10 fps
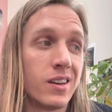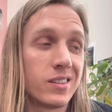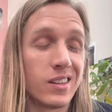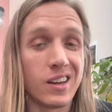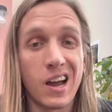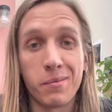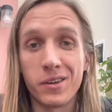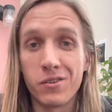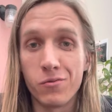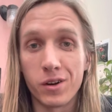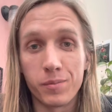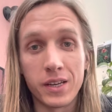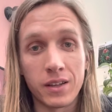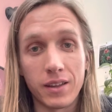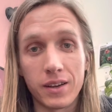to the hobby who want to be
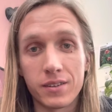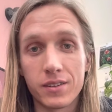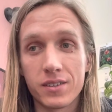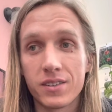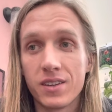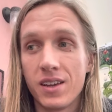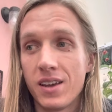collectors.